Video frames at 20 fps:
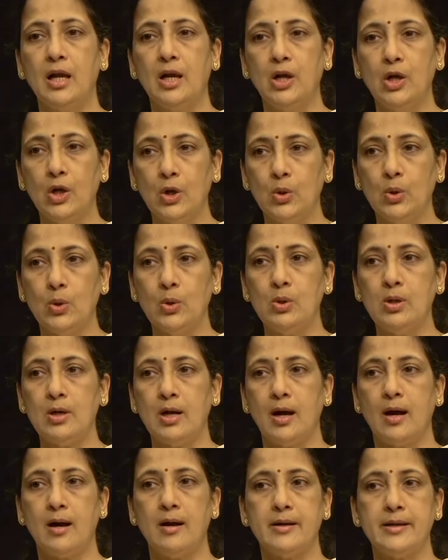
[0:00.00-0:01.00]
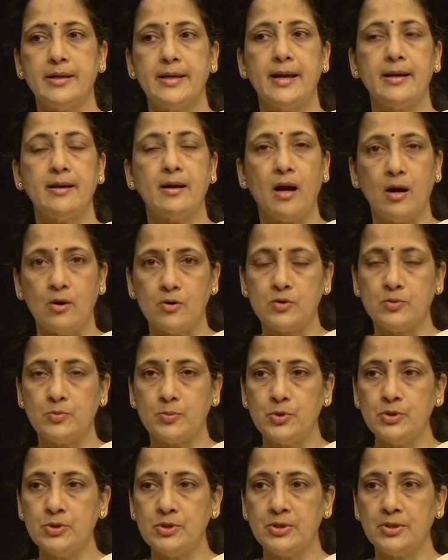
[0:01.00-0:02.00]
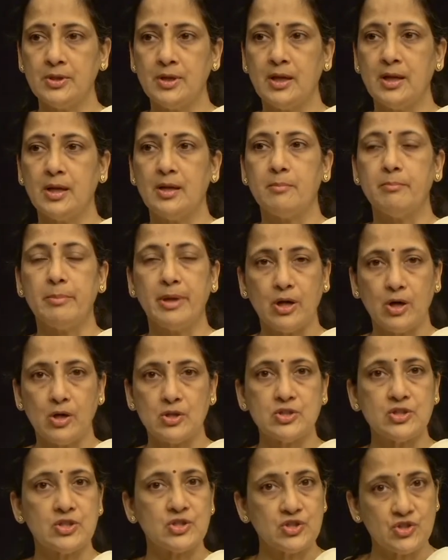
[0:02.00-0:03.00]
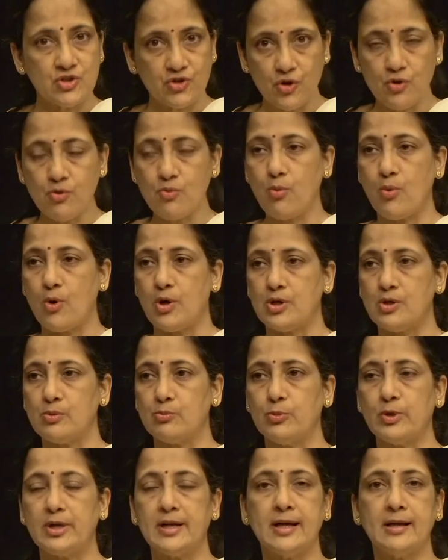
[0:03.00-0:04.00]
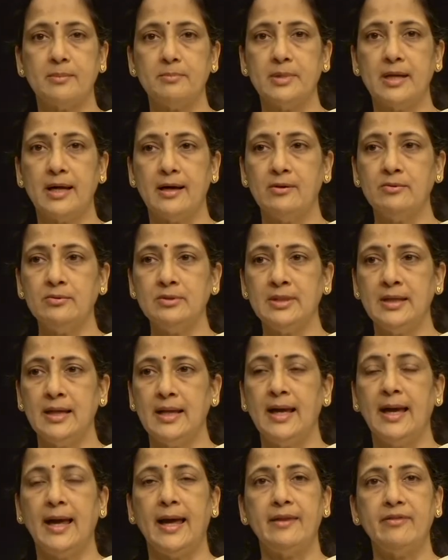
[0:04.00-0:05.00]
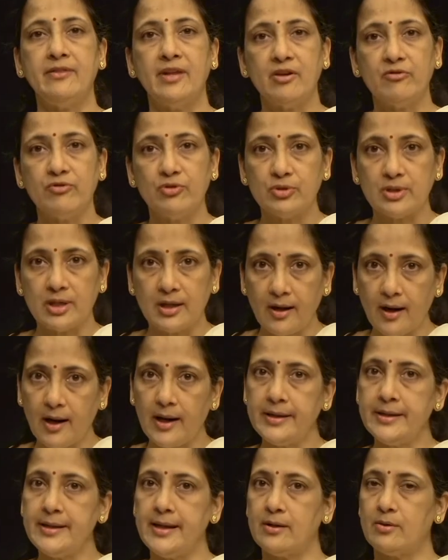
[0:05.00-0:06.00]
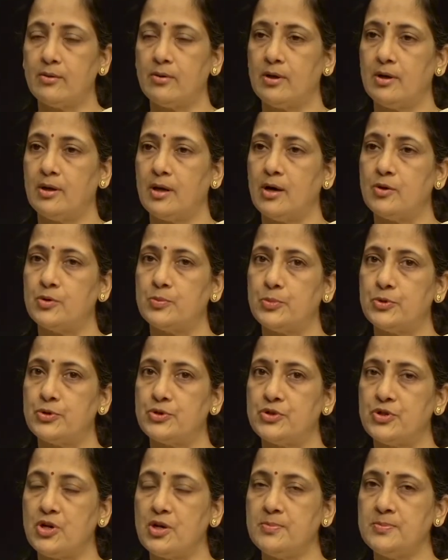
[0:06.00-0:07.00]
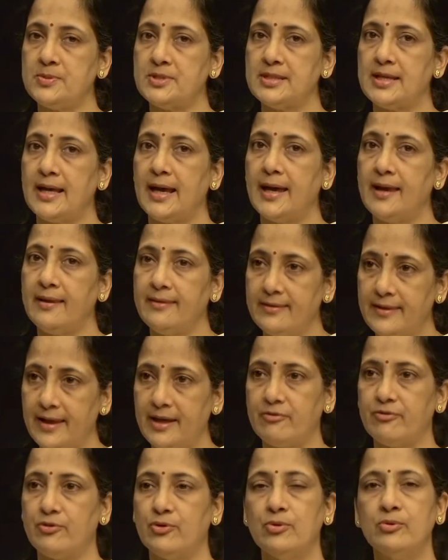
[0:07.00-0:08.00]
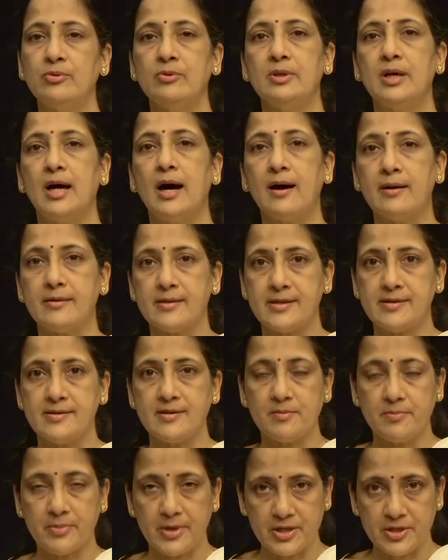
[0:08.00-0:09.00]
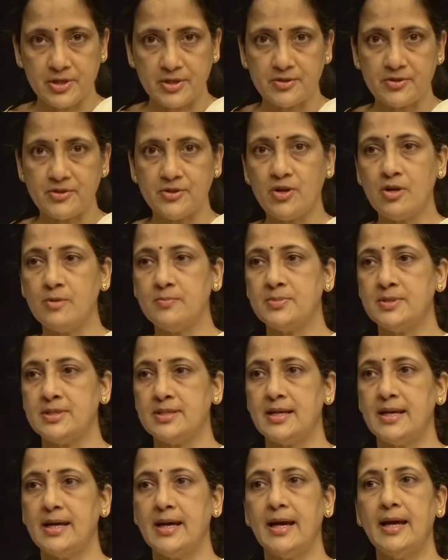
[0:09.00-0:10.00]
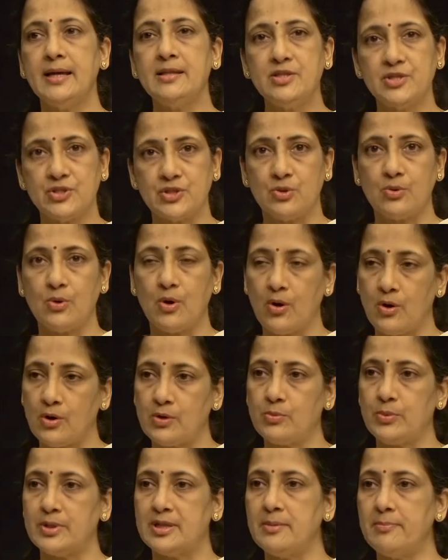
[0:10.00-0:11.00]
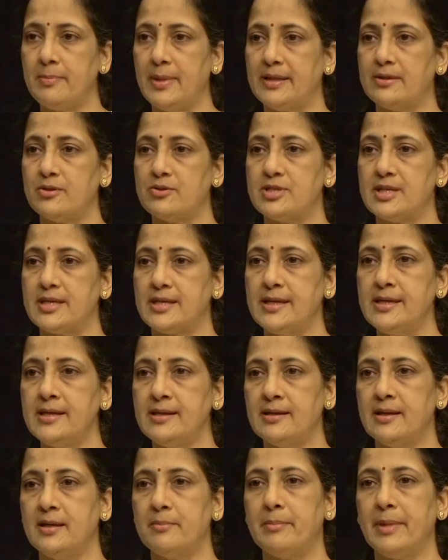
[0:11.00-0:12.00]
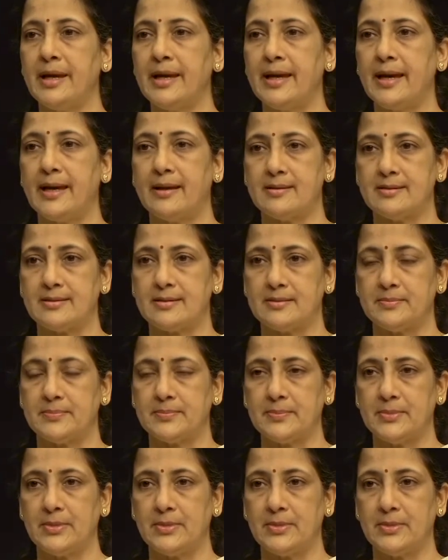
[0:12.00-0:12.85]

low cardiac output because the stroke volume will come down and therefore the cardiac output drops and therefore arterial pressure drops and so on with the pathogenic mechanism.